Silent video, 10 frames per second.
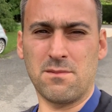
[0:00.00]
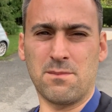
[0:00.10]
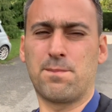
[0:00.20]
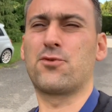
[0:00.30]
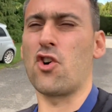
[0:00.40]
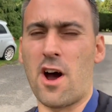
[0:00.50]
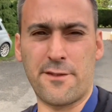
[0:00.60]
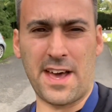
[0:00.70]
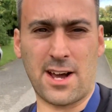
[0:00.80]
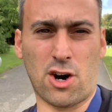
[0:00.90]
drive
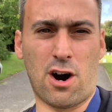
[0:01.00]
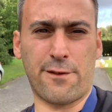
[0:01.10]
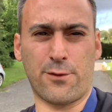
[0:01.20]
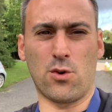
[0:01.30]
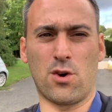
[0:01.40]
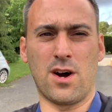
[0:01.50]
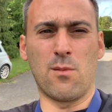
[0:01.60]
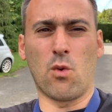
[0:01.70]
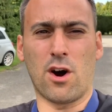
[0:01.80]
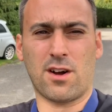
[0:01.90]
that car for, and
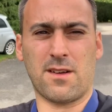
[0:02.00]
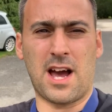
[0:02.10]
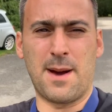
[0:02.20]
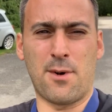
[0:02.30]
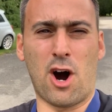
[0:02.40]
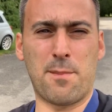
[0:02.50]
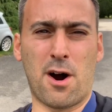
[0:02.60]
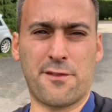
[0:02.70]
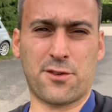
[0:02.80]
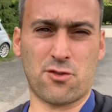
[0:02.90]
what
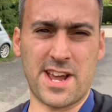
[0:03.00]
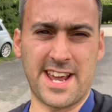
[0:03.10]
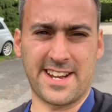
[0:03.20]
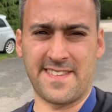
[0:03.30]
Abarth have created in that